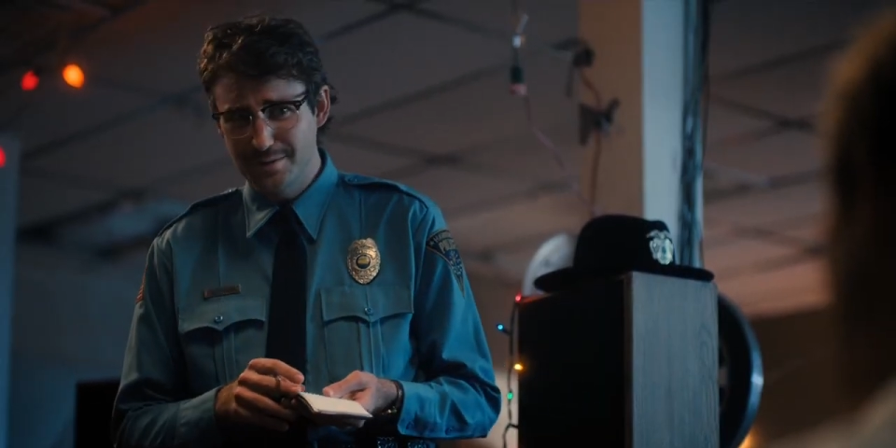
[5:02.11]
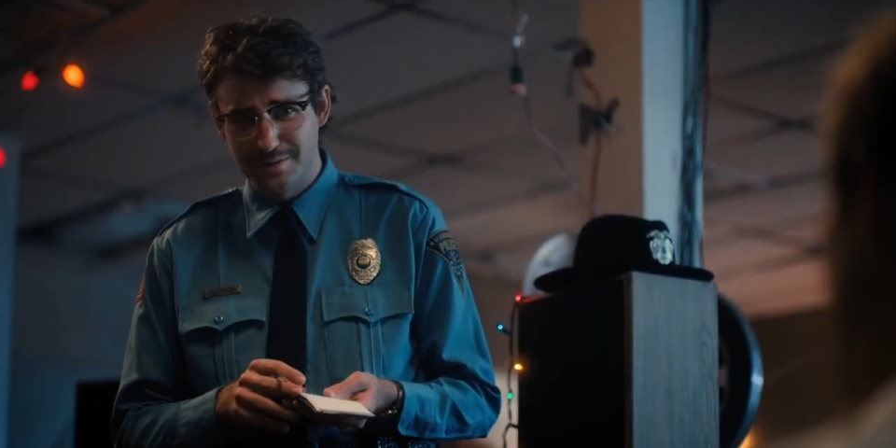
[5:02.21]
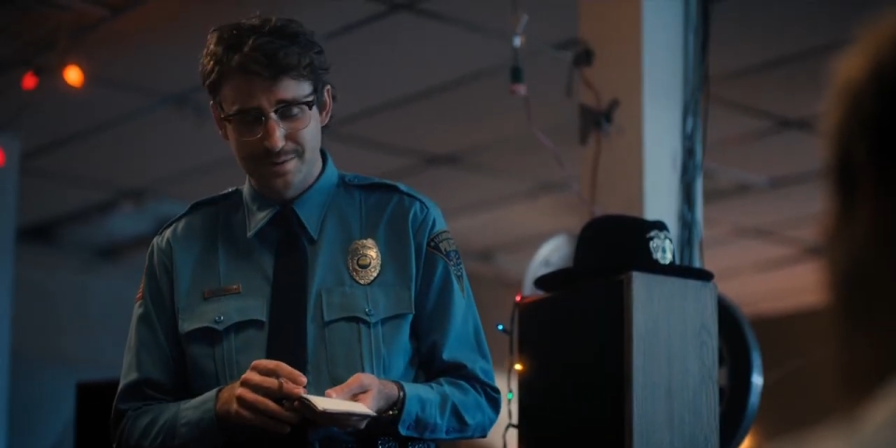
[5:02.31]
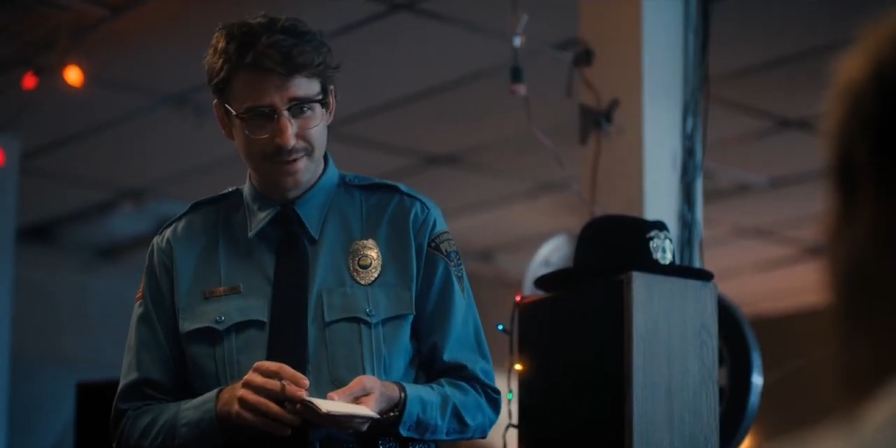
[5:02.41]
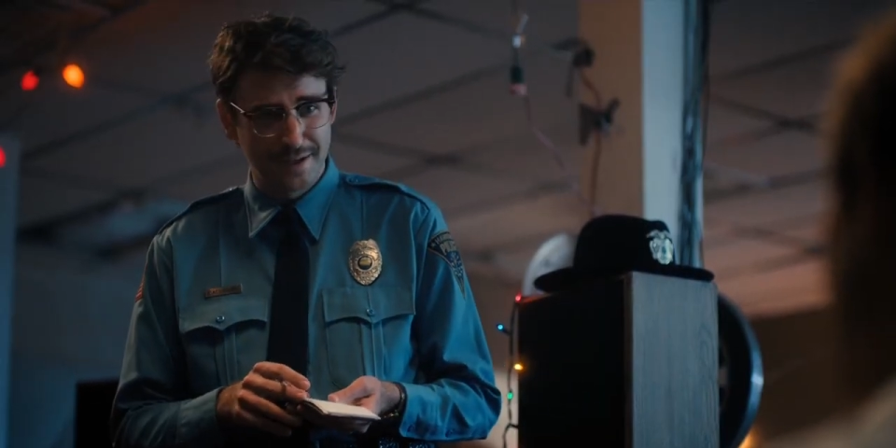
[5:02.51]
his
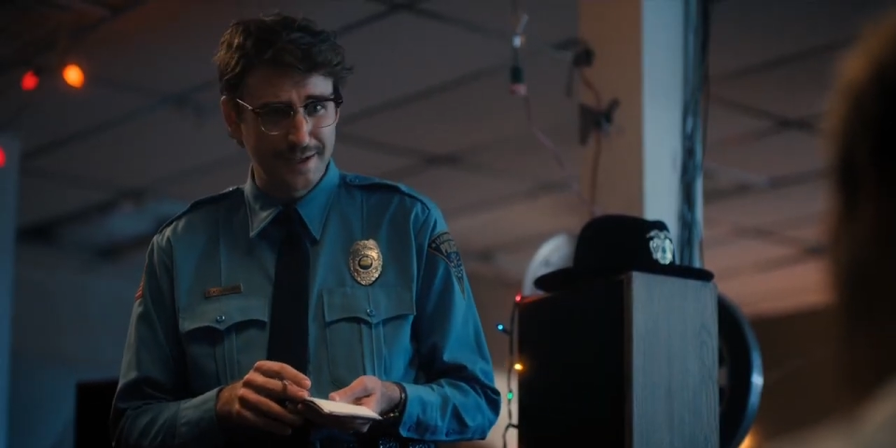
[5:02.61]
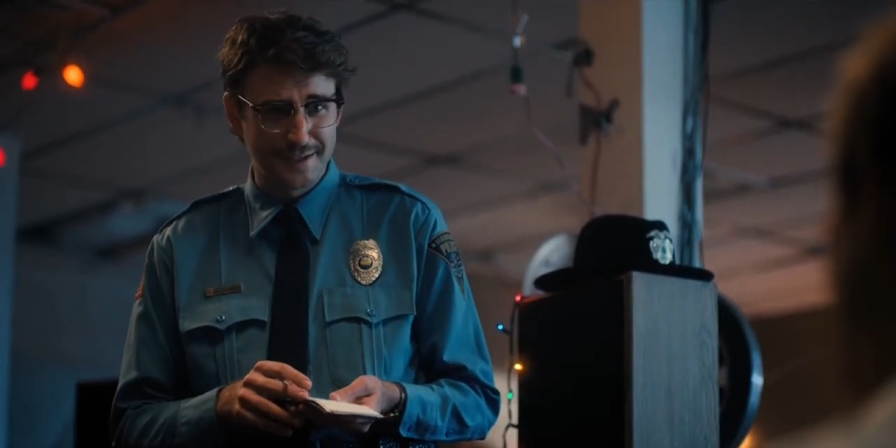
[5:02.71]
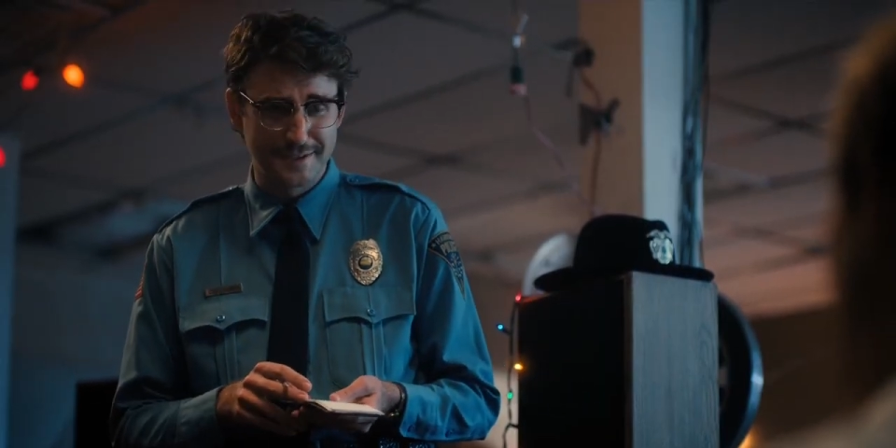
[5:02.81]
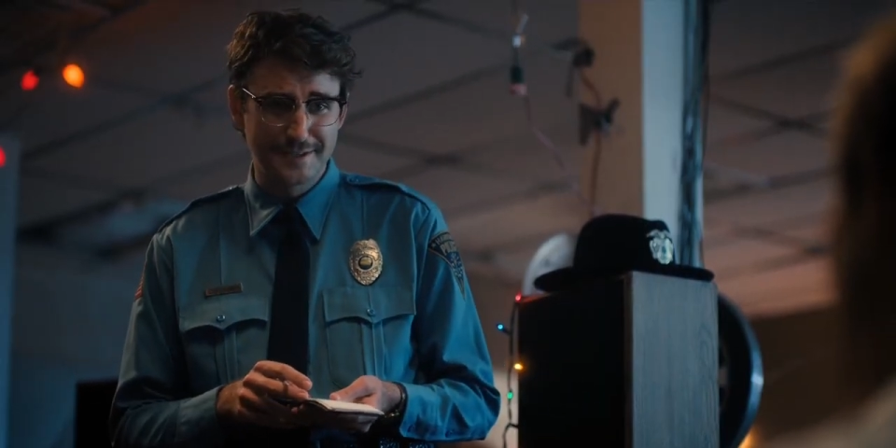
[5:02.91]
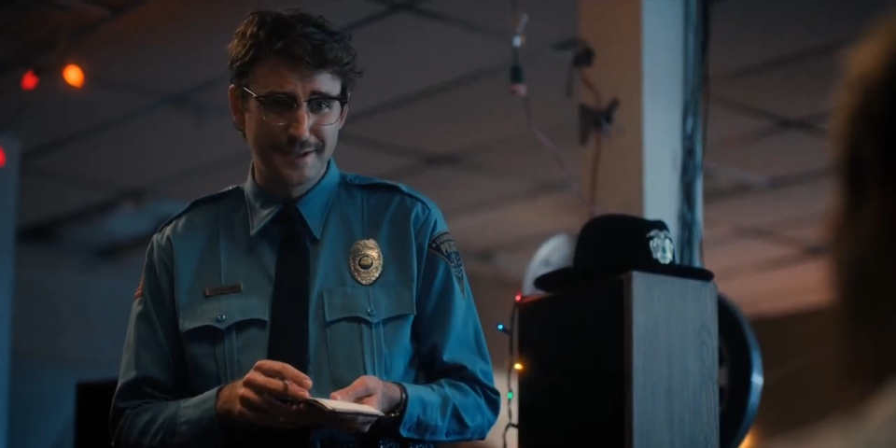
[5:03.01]

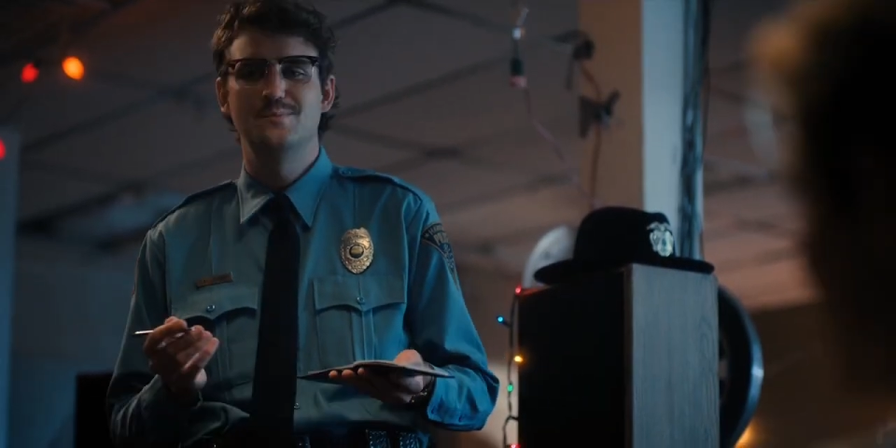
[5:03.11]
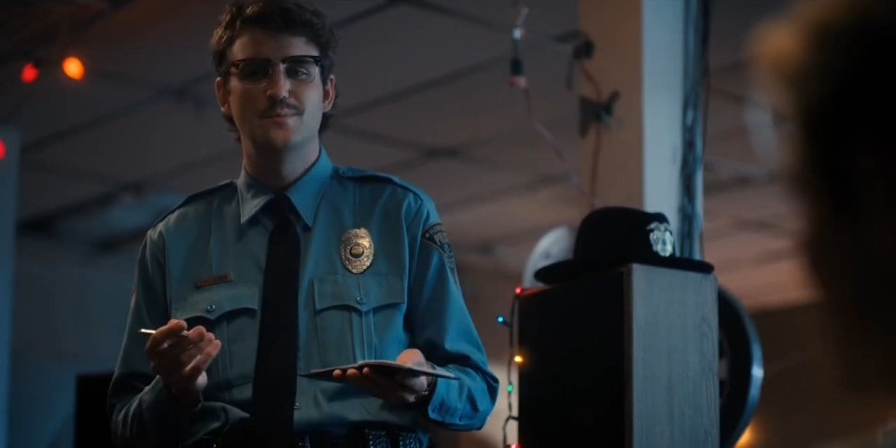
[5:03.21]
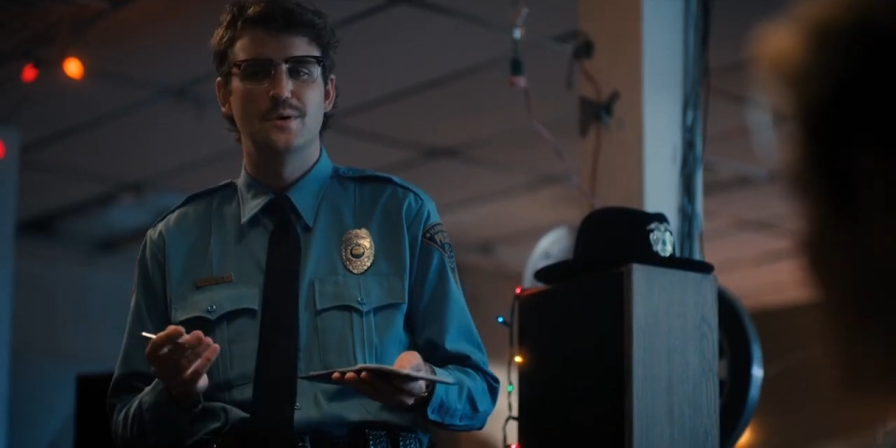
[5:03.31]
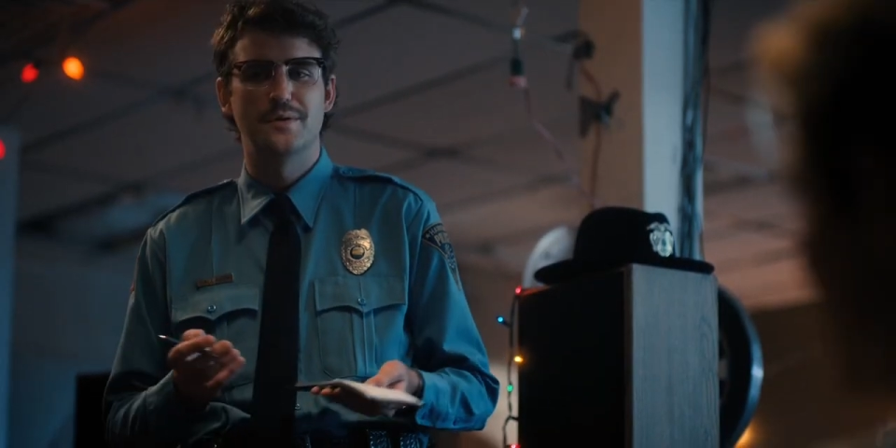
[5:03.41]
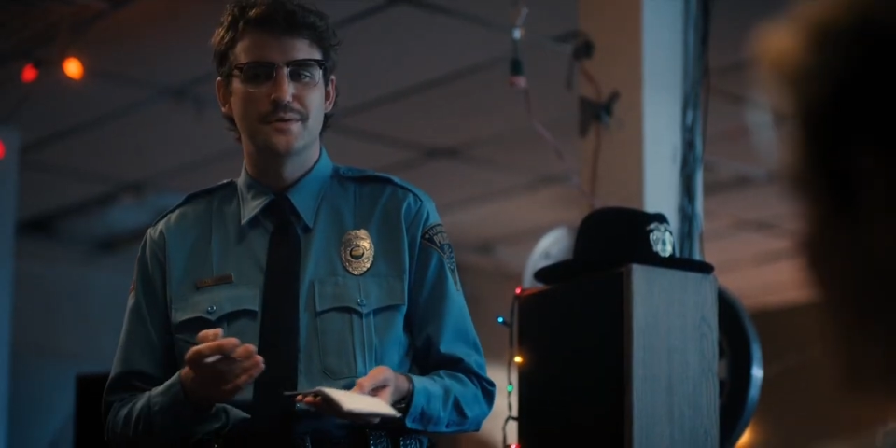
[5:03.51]
place. Yeah. Well,
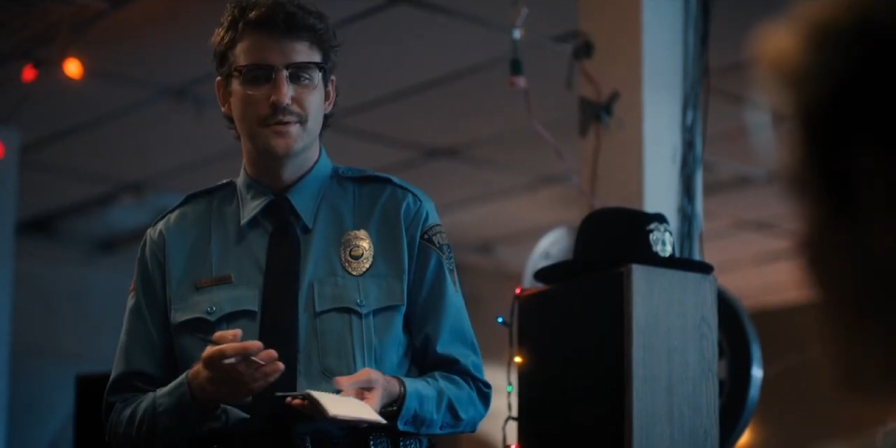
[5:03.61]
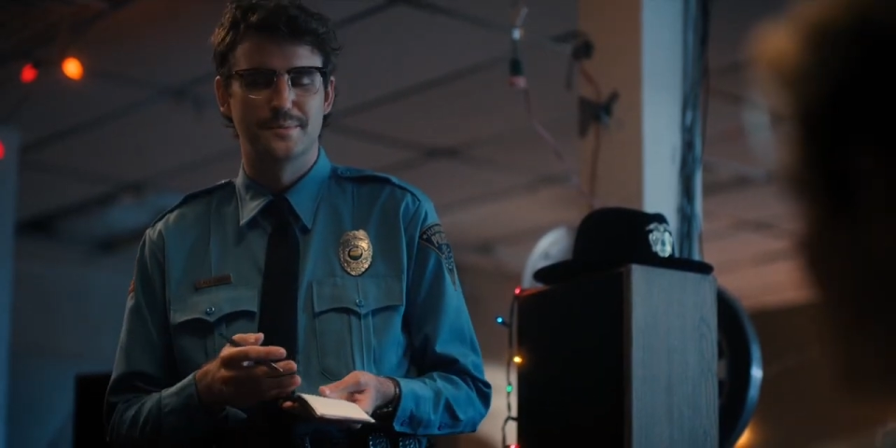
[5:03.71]
with her